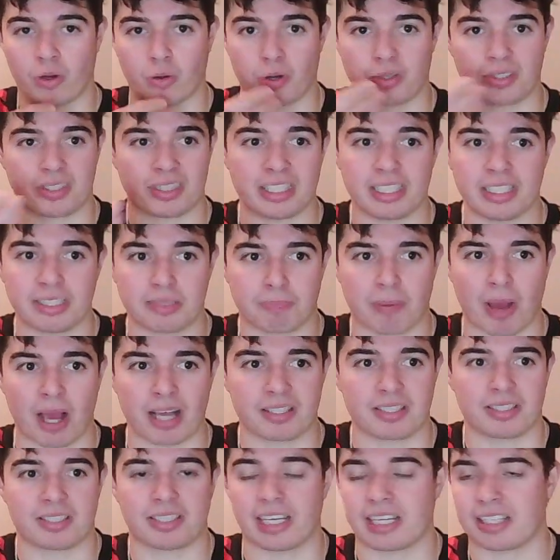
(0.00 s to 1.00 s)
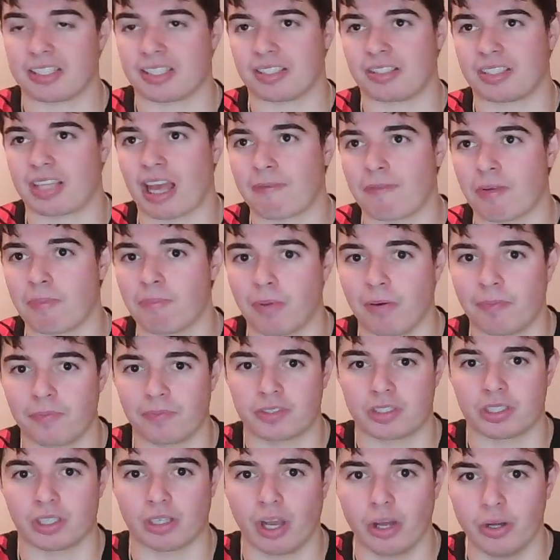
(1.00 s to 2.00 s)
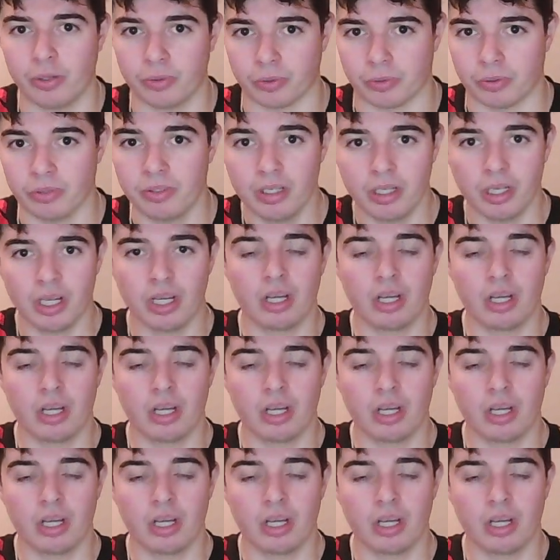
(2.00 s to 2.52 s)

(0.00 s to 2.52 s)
these past 6 or 7 months alone,